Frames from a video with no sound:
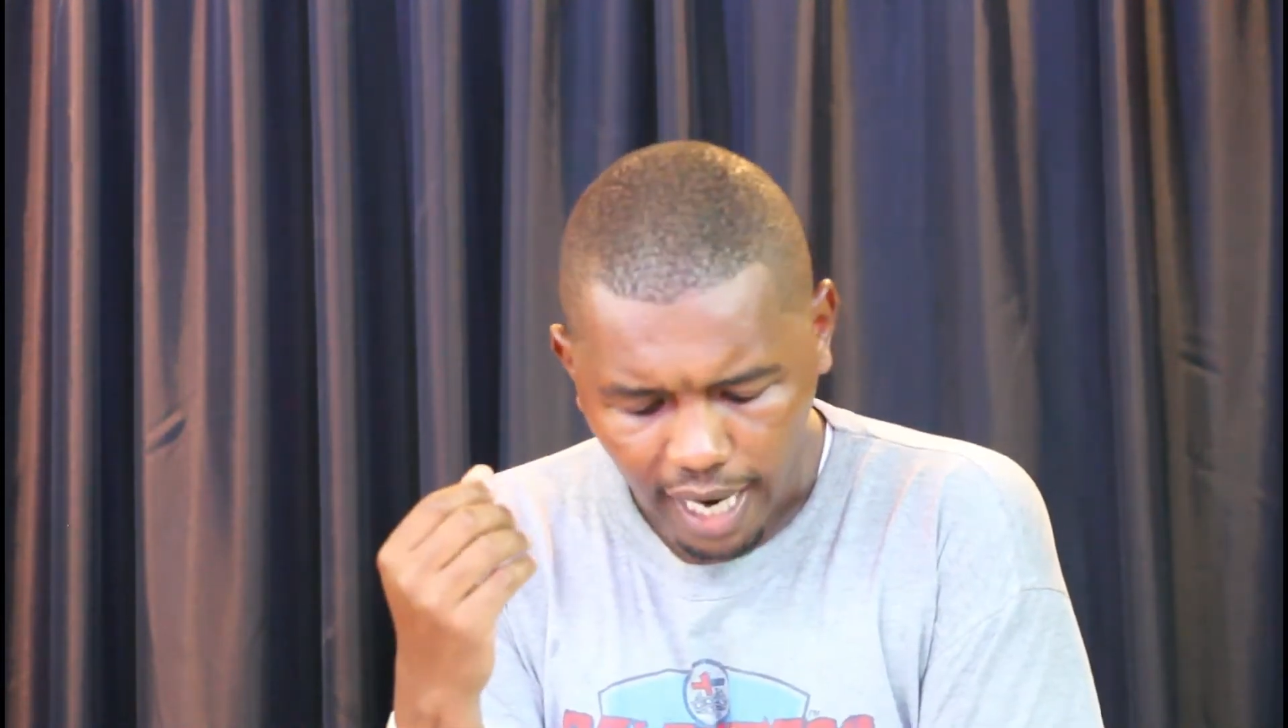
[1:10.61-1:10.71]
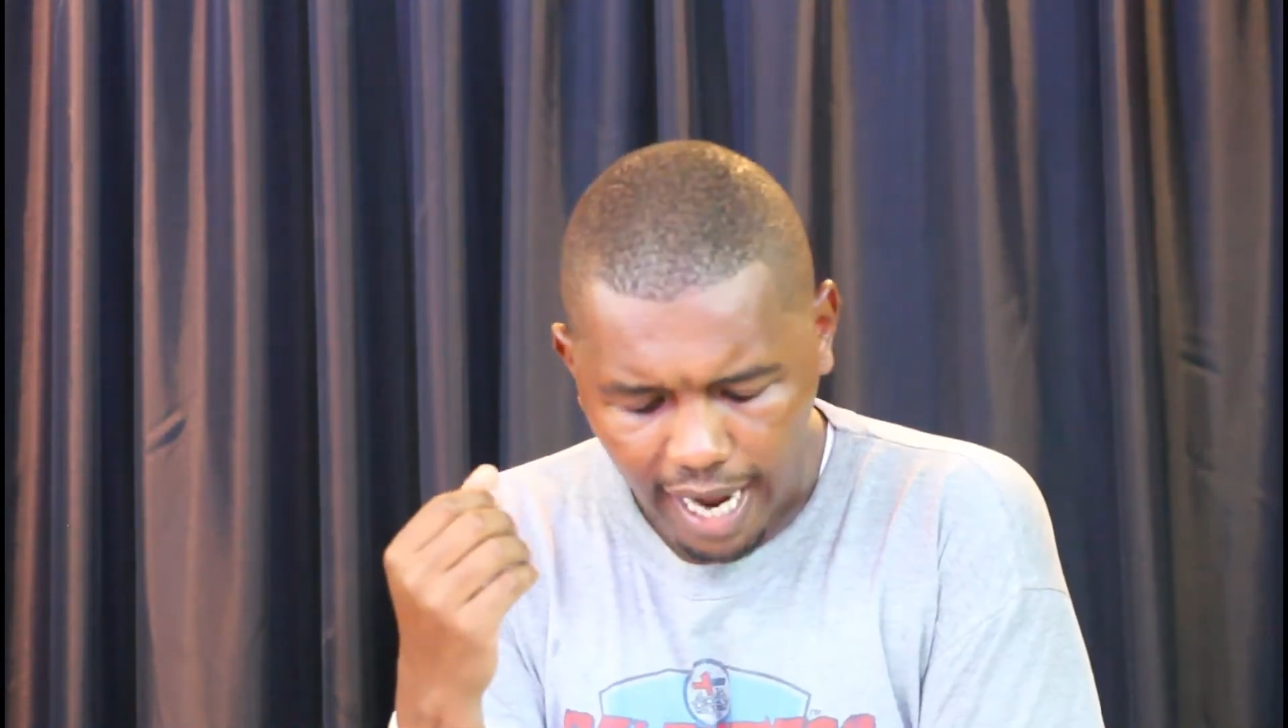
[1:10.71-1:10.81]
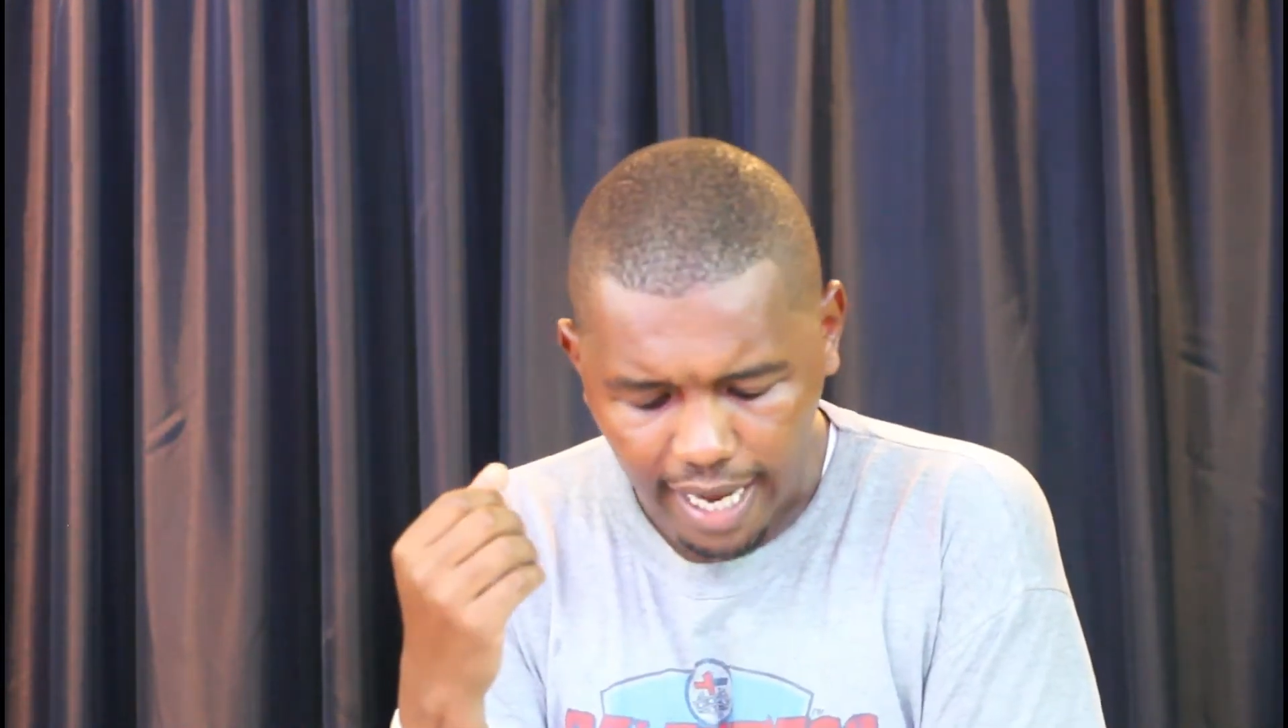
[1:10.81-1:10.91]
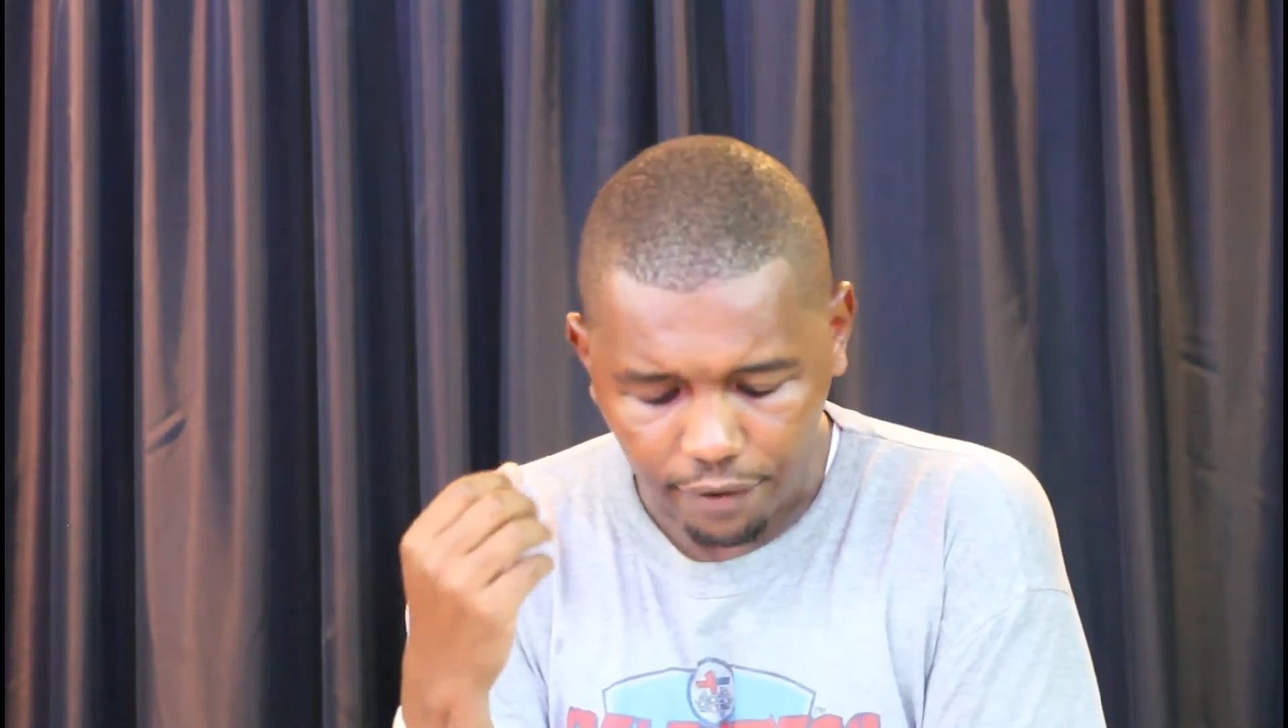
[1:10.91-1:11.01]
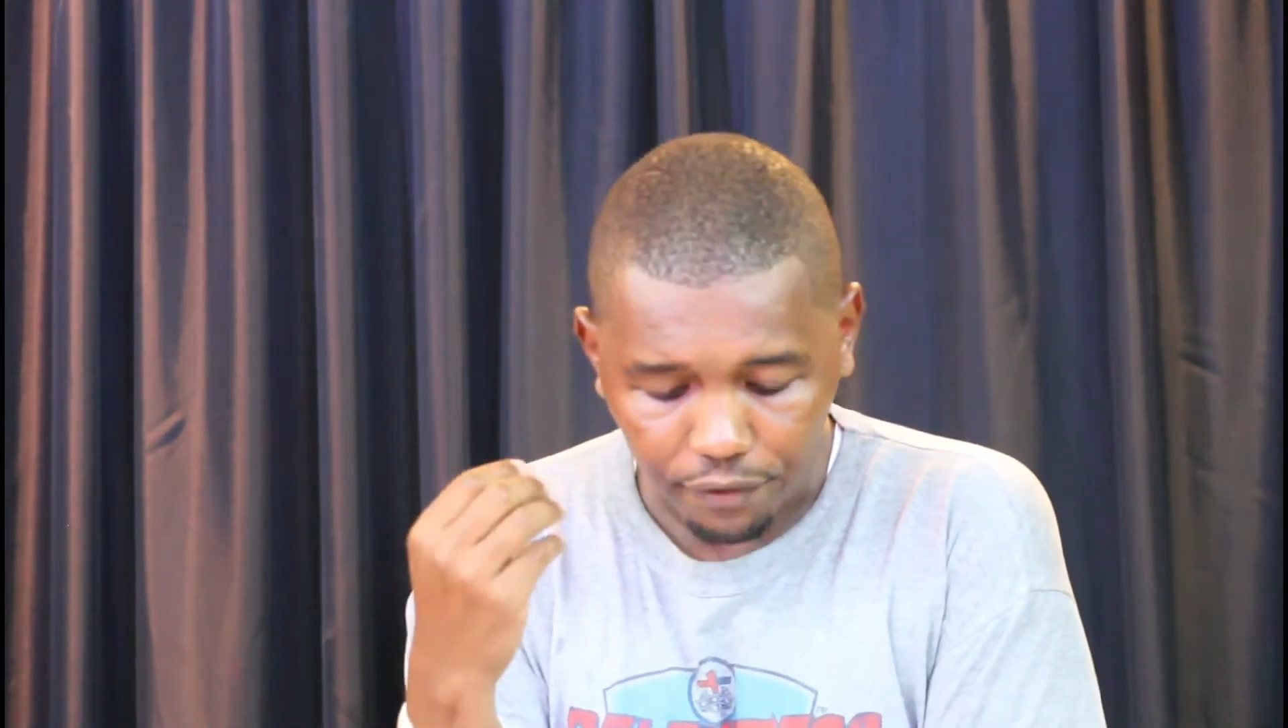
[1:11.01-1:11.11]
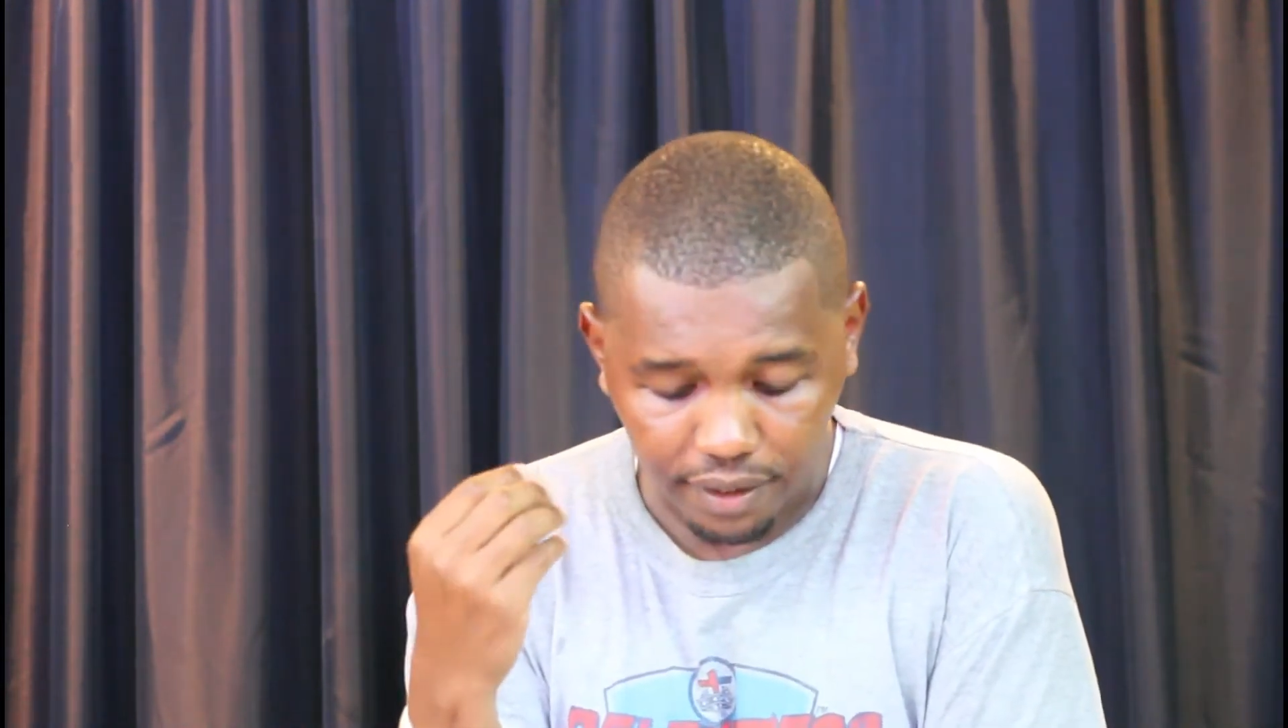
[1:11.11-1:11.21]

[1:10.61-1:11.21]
I have